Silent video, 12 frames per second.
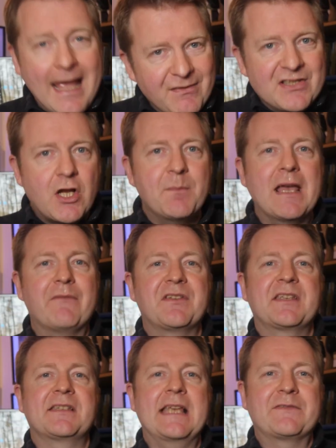Every time you have a
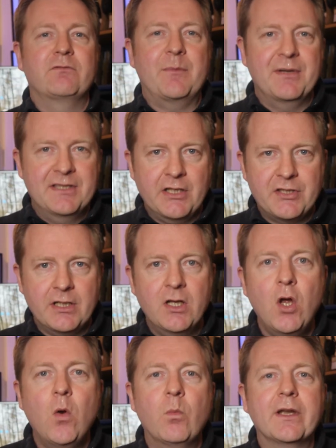successful repetition,
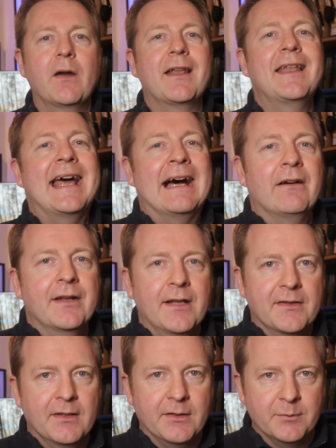we're going to let out
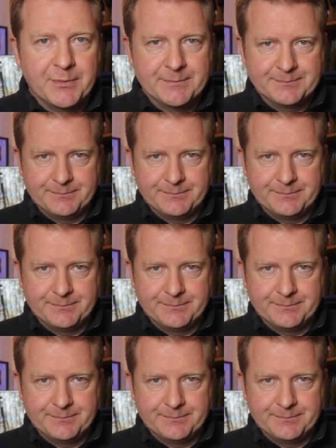another loop.